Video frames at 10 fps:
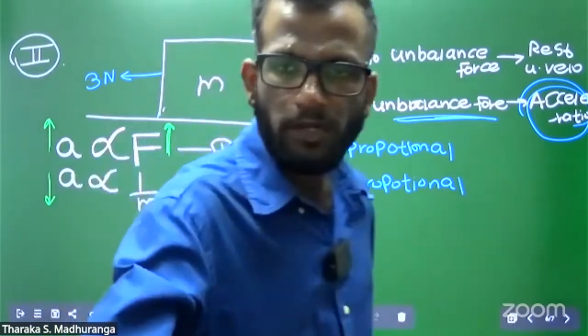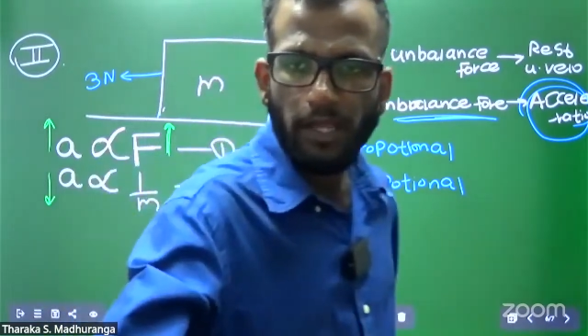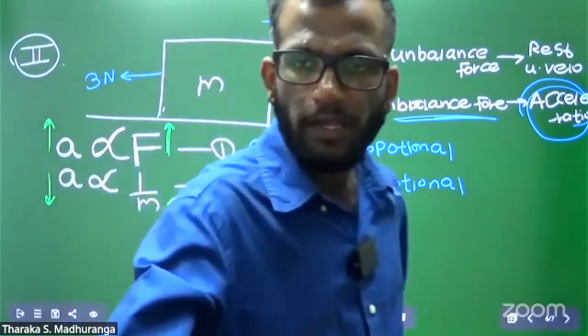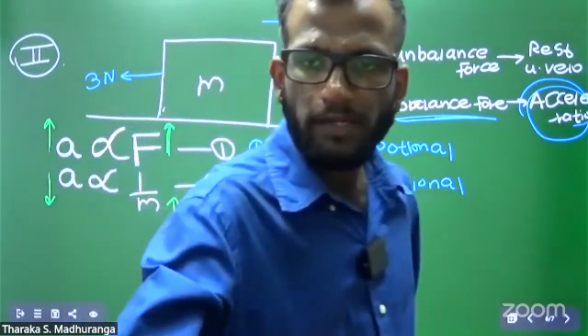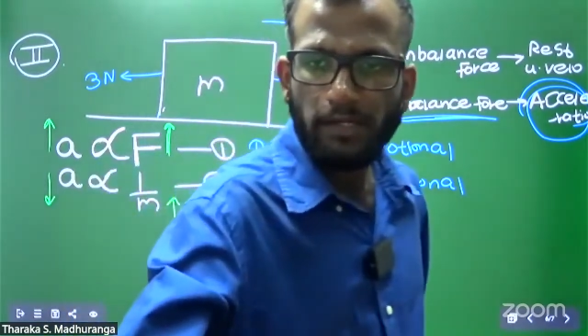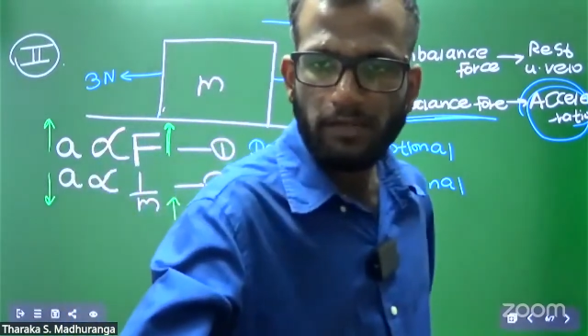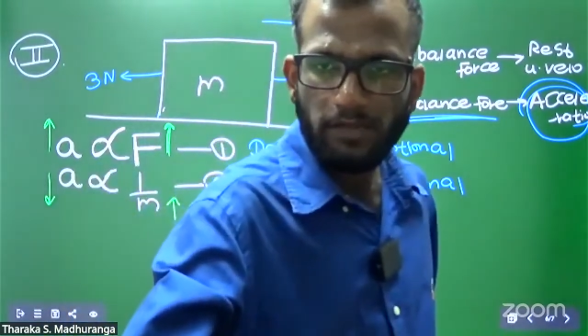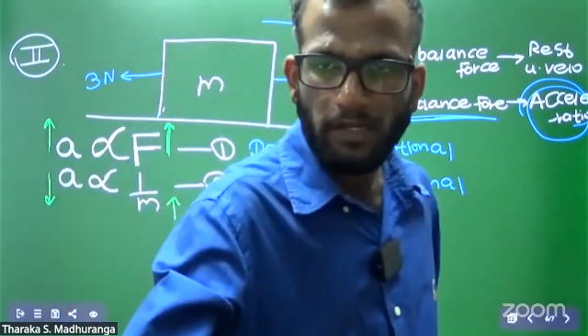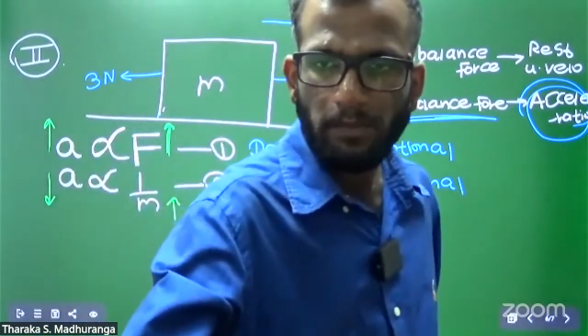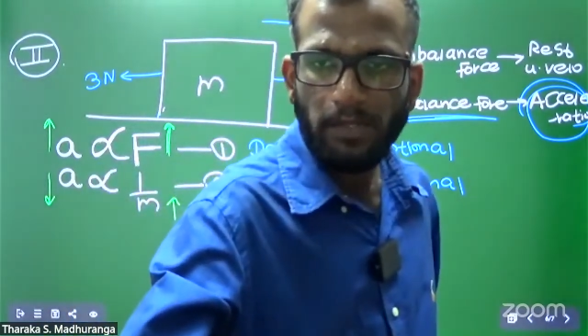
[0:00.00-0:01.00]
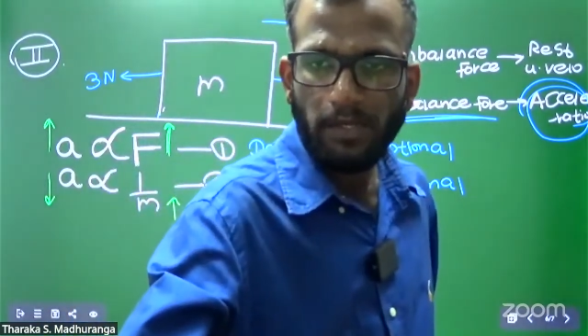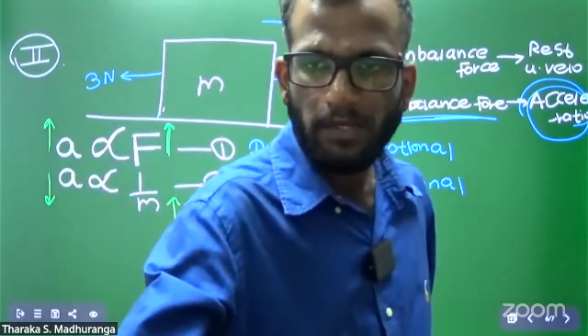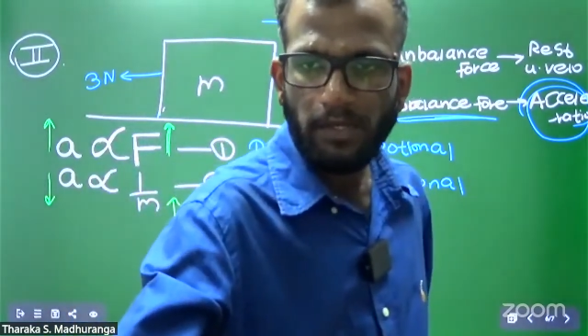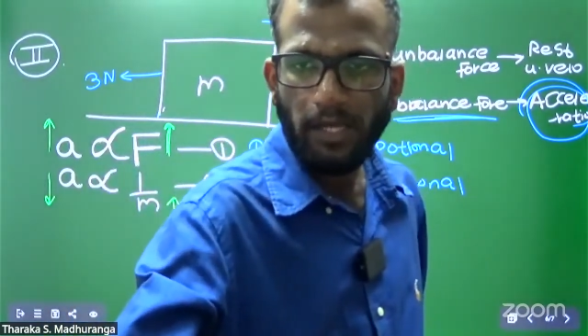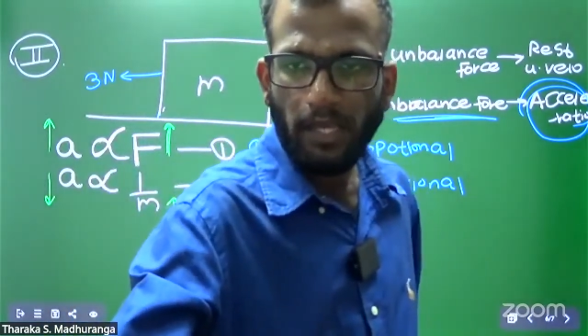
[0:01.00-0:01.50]
get, send me,
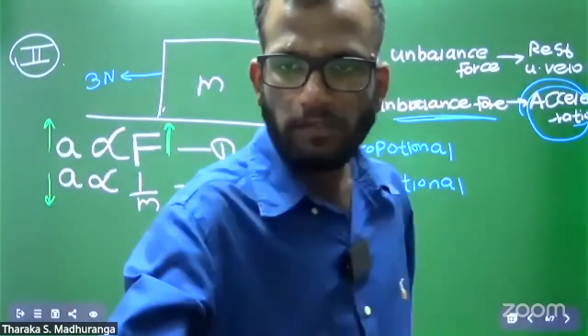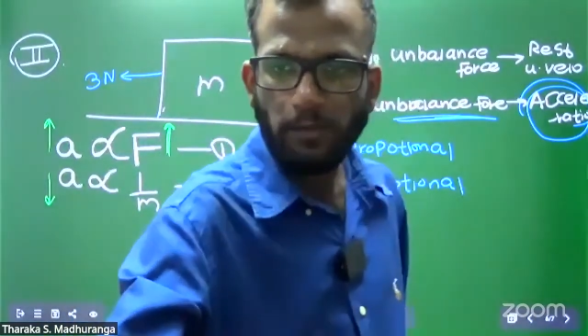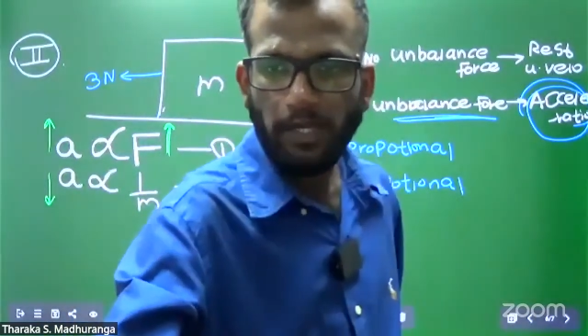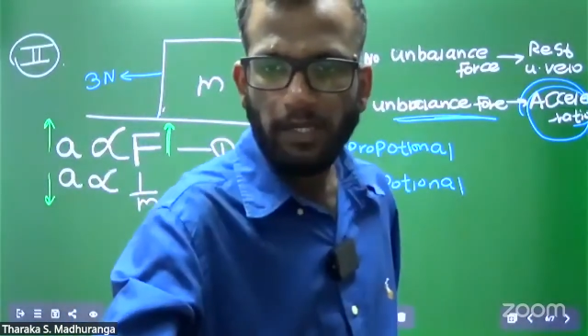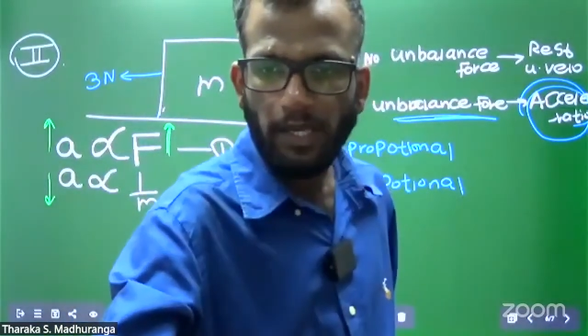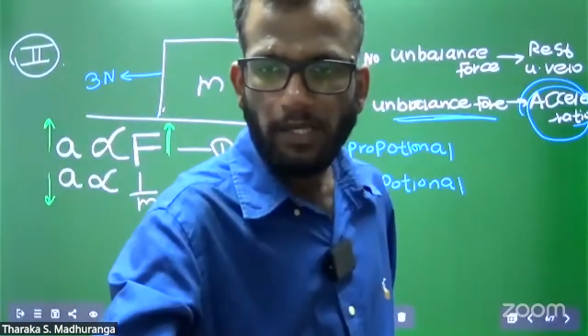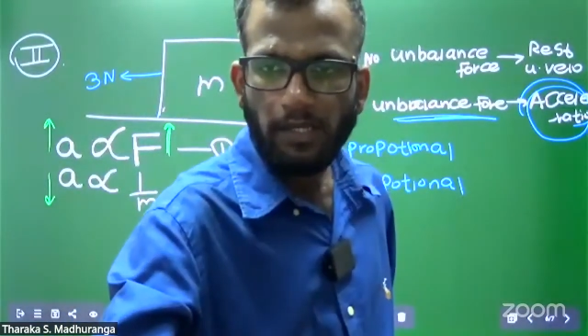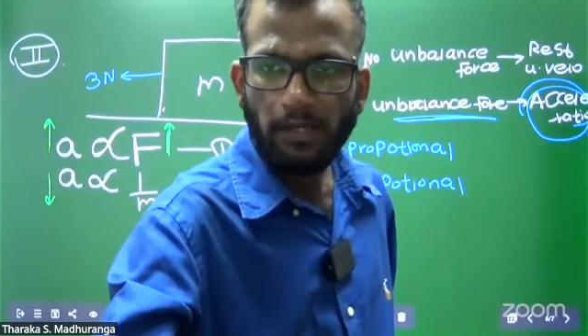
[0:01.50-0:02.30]
explain again.